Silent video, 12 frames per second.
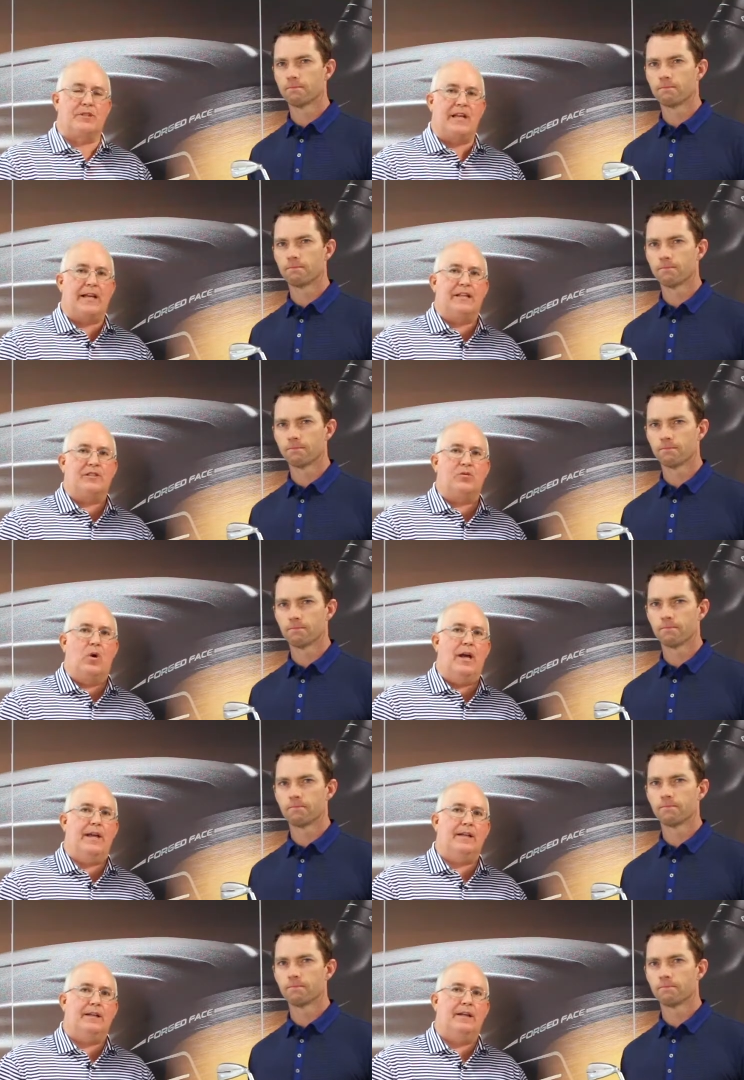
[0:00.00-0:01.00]
Speaker 1: Second
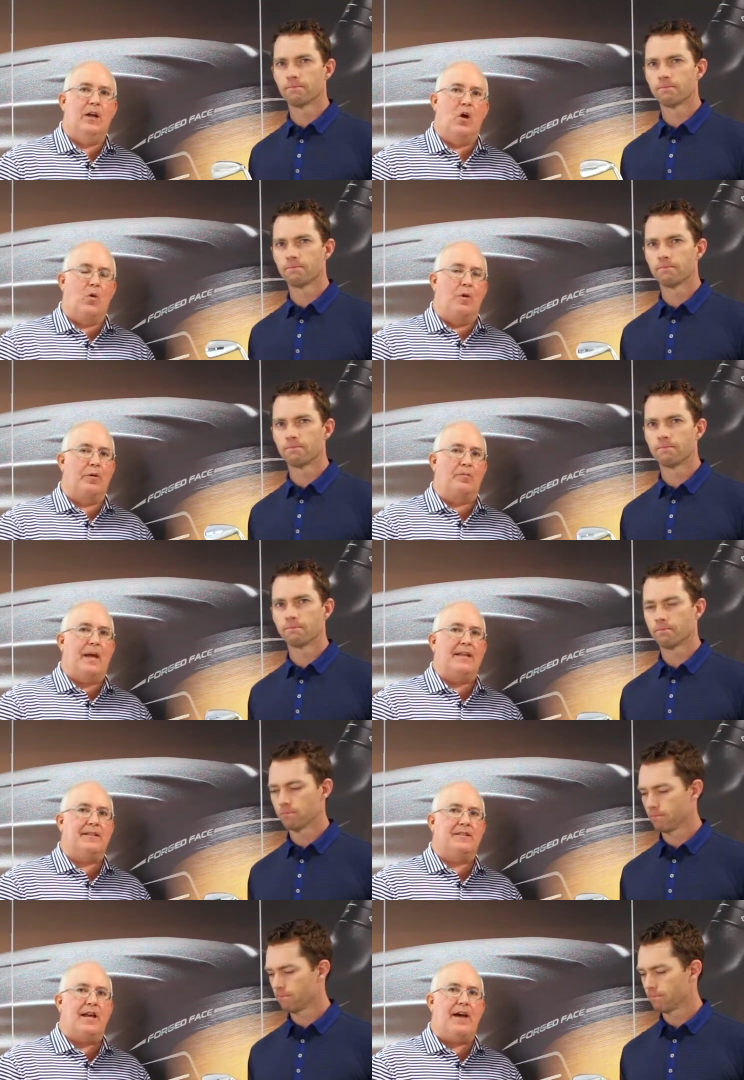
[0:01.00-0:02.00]
Swing. We're with
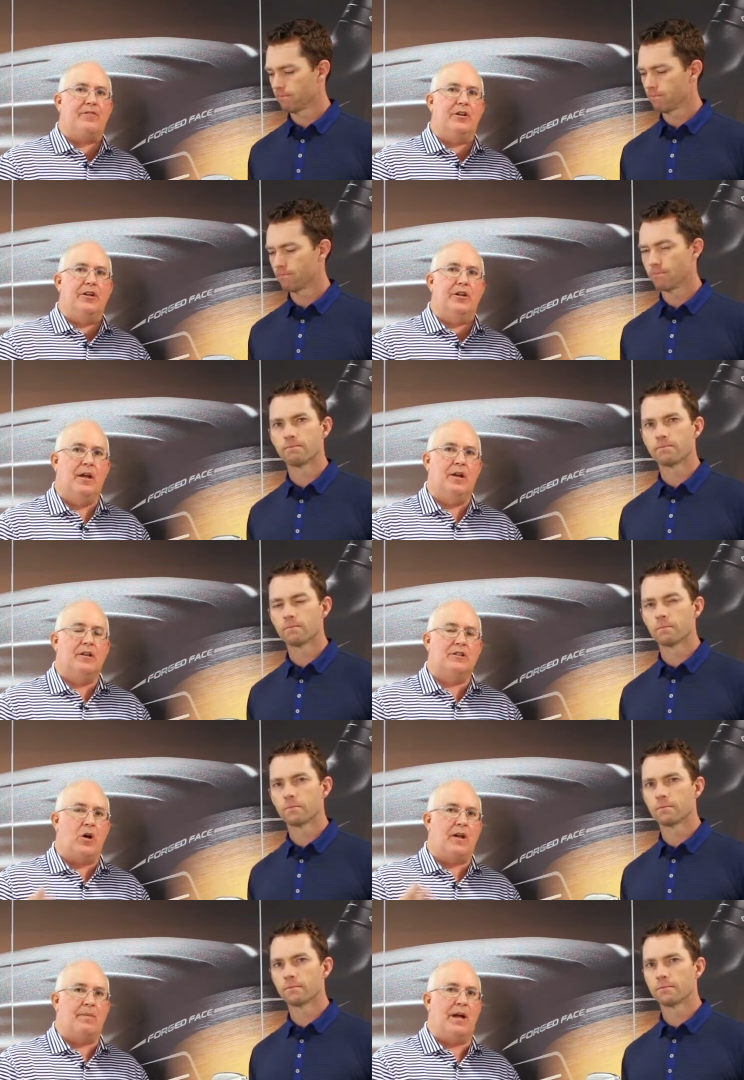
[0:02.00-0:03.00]
Ping this afternoon
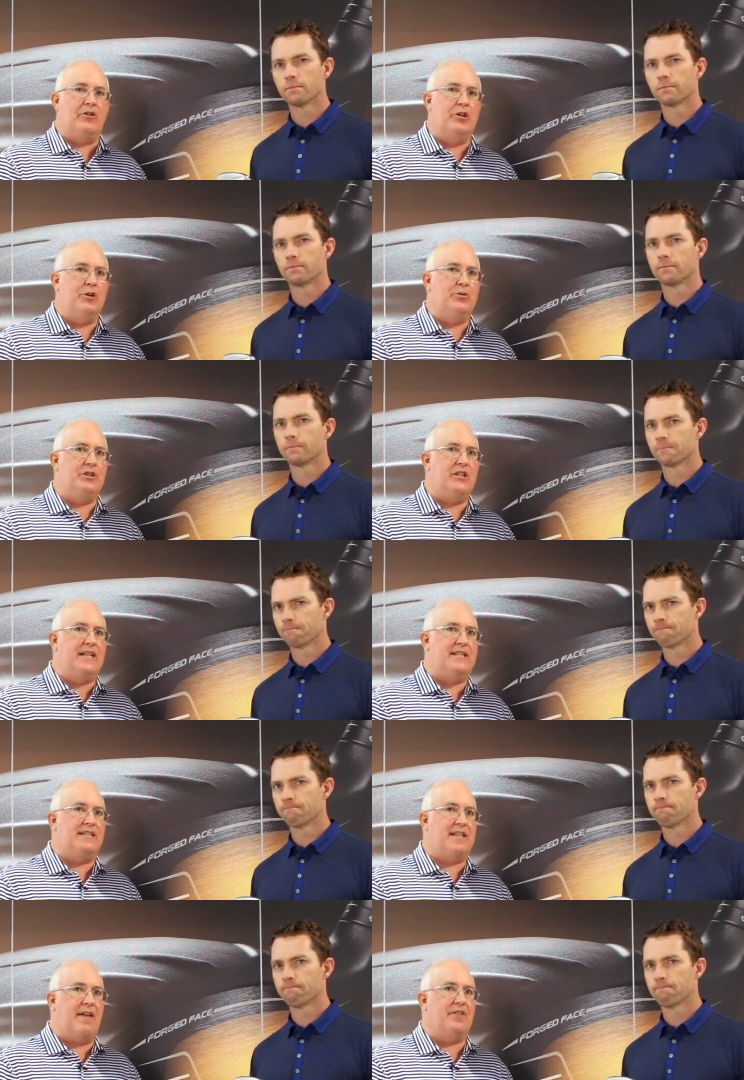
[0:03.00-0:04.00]
talking about new
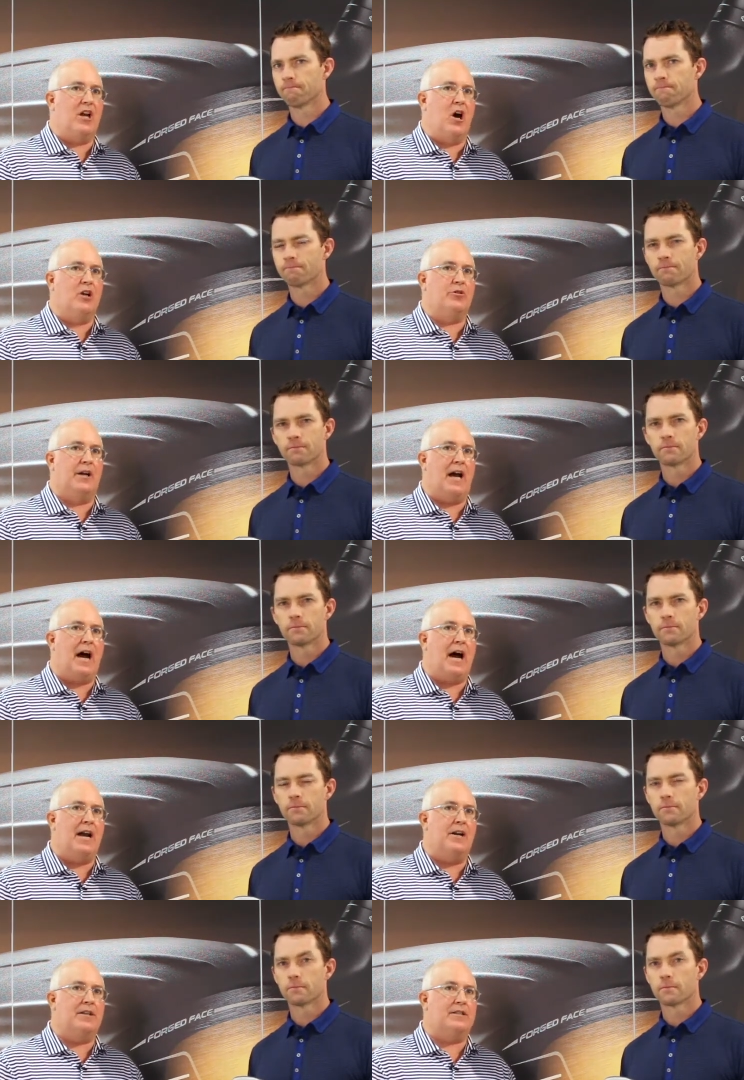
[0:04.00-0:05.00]
G700
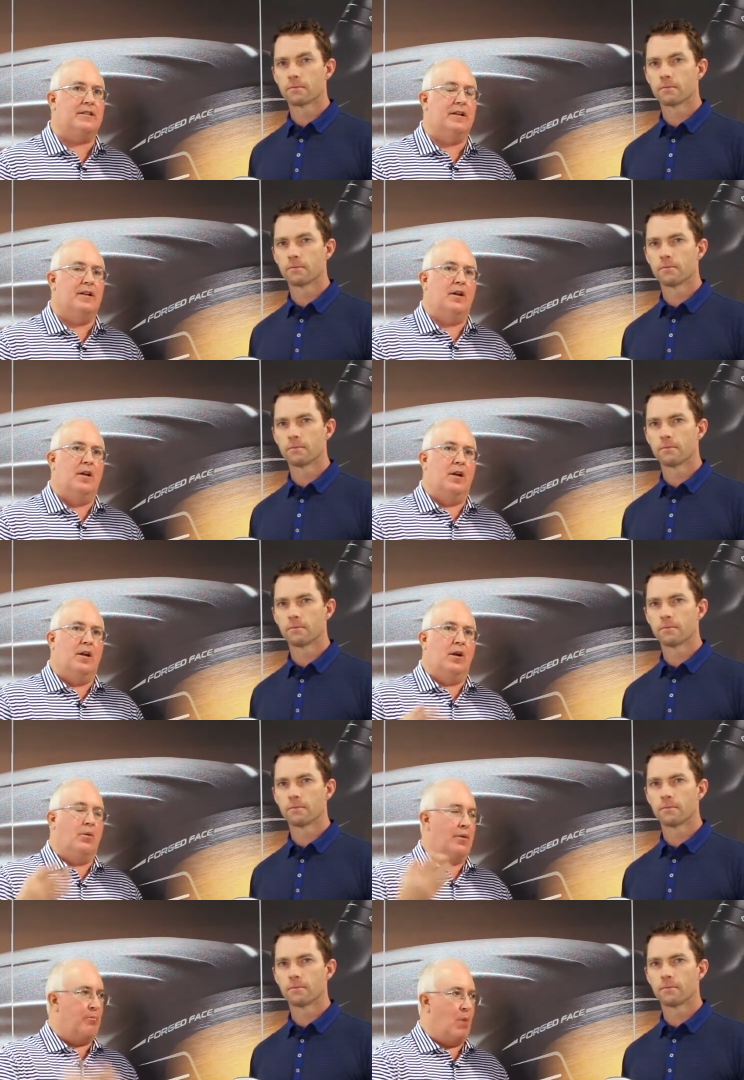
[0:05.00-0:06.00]
irons
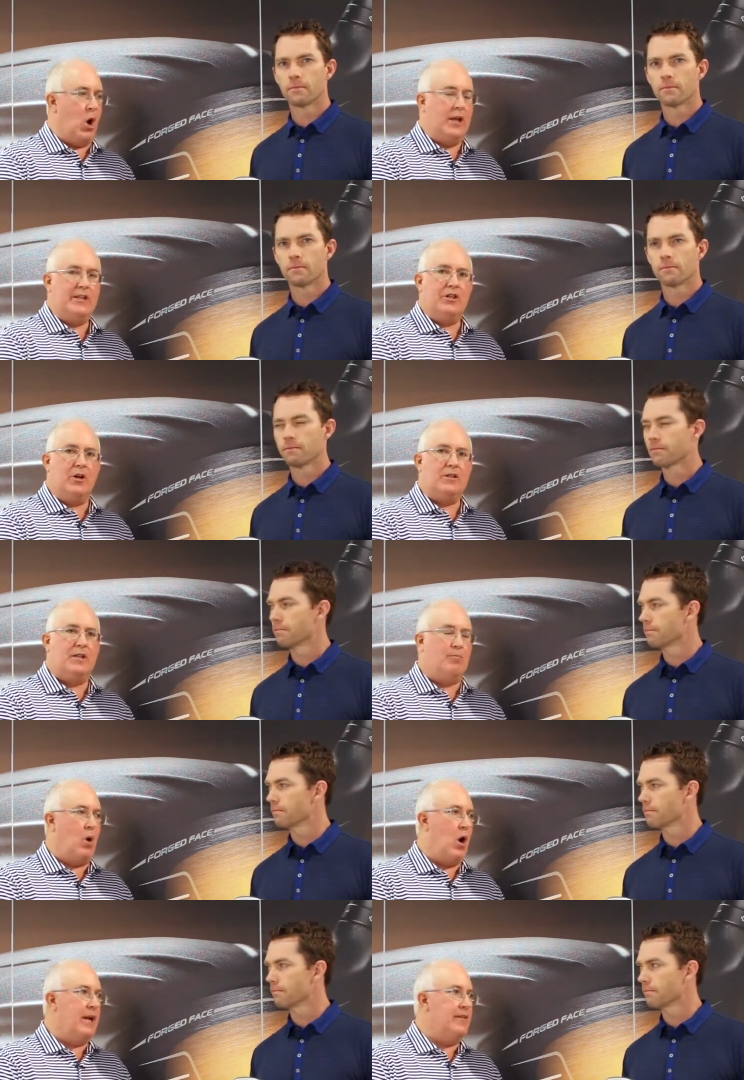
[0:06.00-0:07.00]
with Marty Jertson.
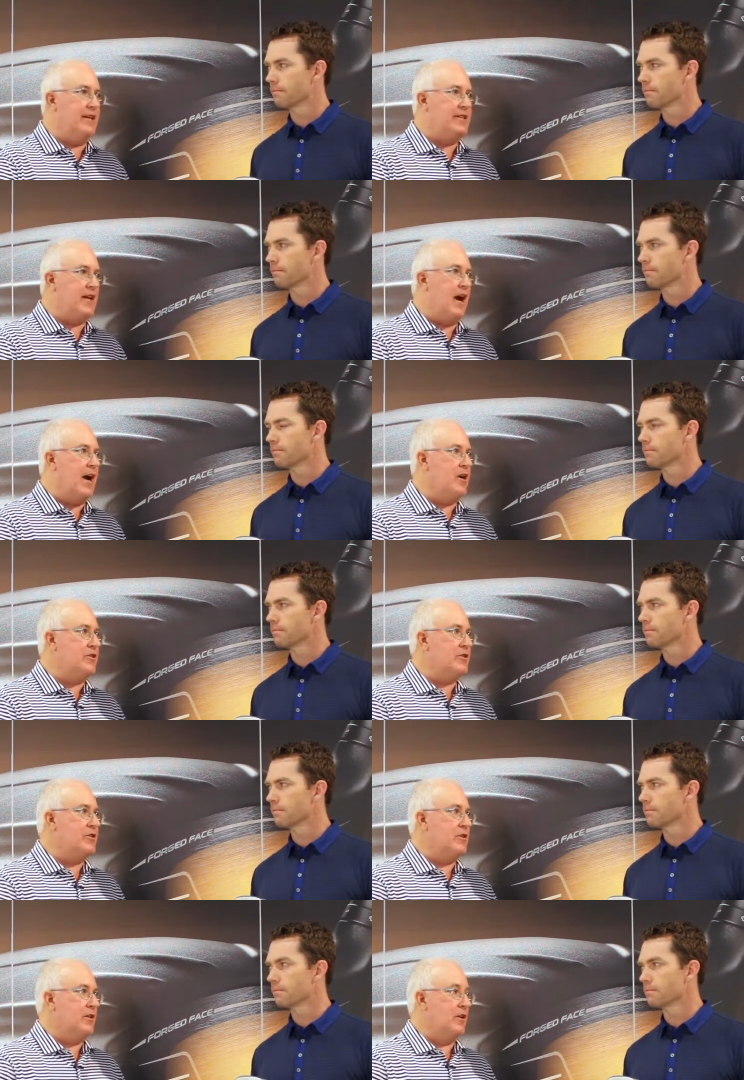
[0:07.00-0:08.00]
Marty, these irons,
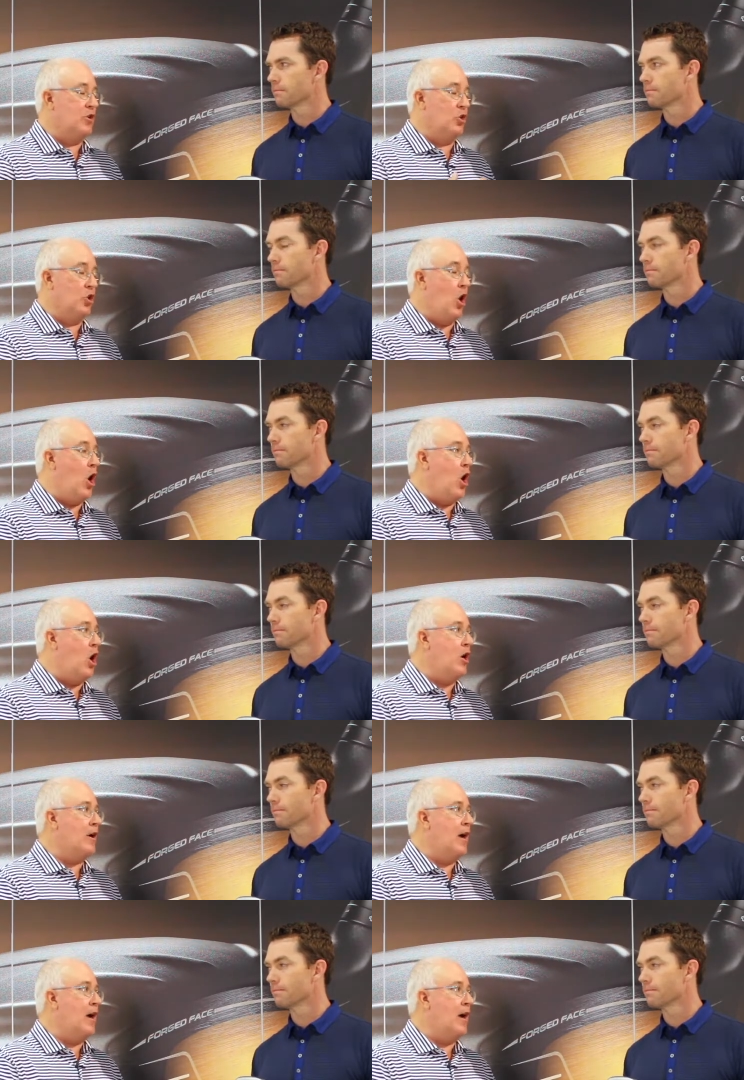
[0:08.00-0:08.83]
long,